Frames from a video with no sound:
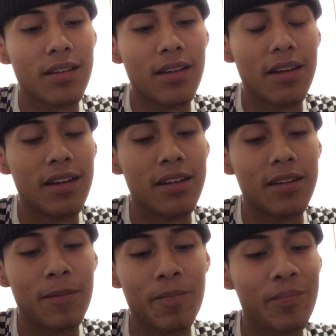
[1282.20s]

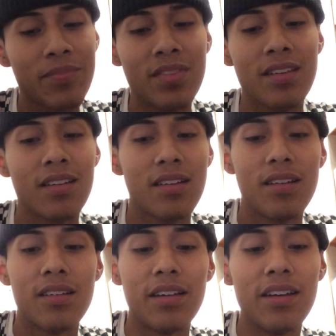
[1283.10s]
And
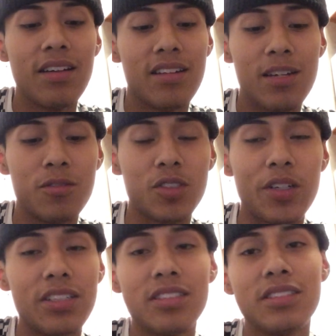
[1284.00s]
yeah, that day was
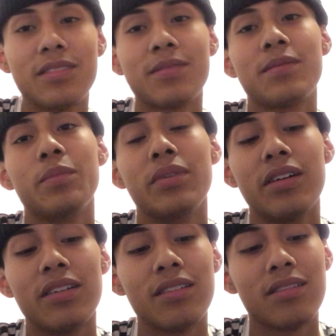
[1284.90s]
crazy.
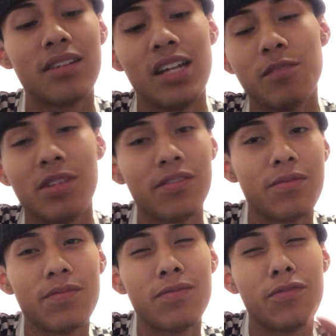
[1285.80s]
But yeah, that's my
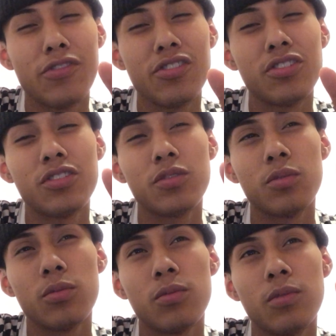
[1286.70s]
first
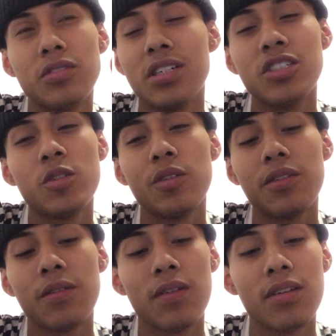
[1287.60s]
injury.
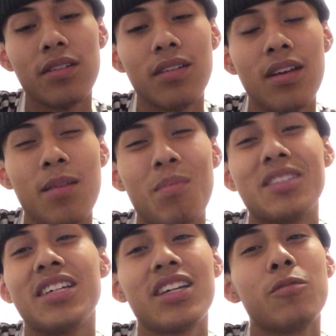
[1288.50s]

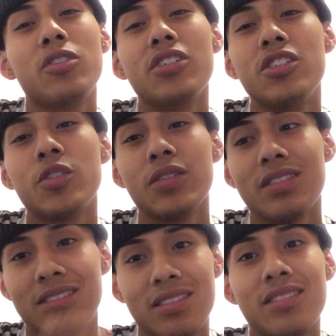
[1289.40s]
Second worst injury
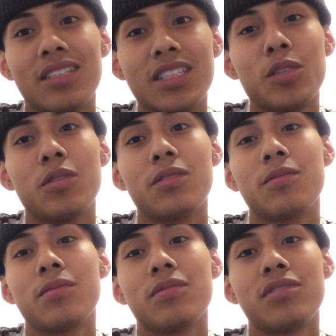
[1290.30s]
is this one,
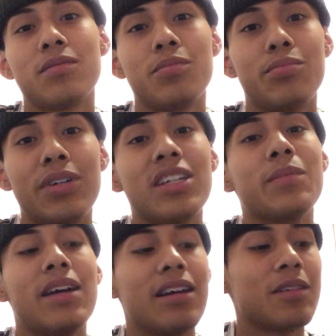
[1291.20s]
breaking my
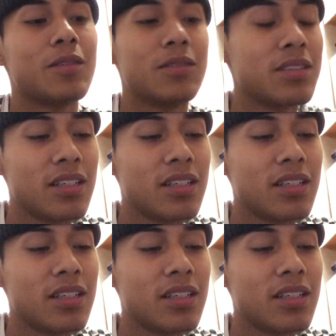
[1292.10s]
ankle.